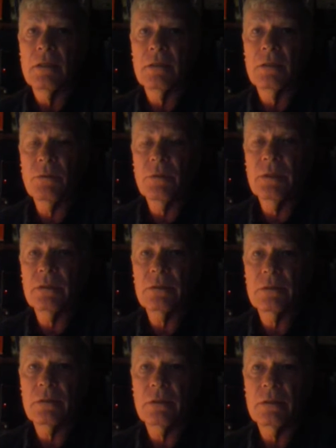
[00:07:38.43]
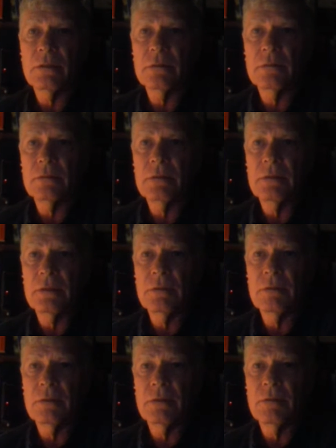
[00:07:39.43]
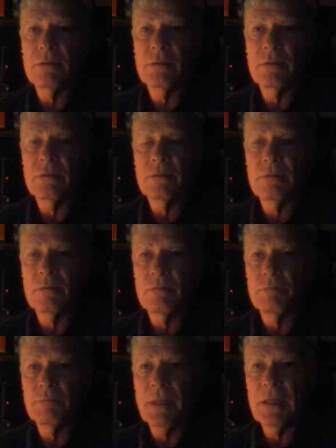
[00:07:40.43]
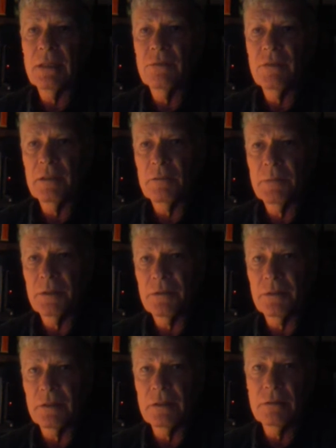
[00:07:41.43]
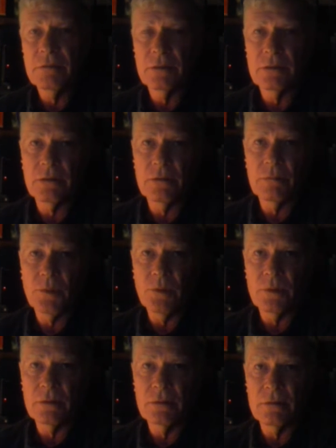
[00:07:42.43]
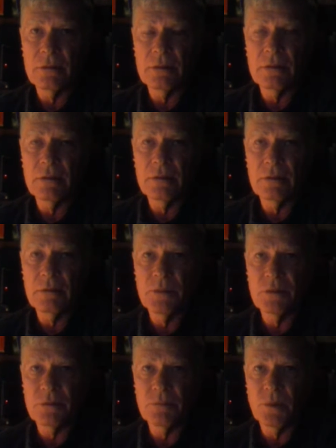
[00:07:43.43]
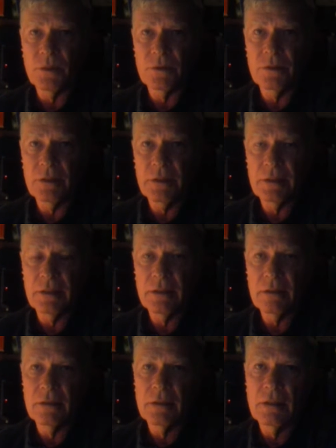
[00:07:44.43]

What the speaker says: increase in their bioavailability, which is important, is the most important thing here.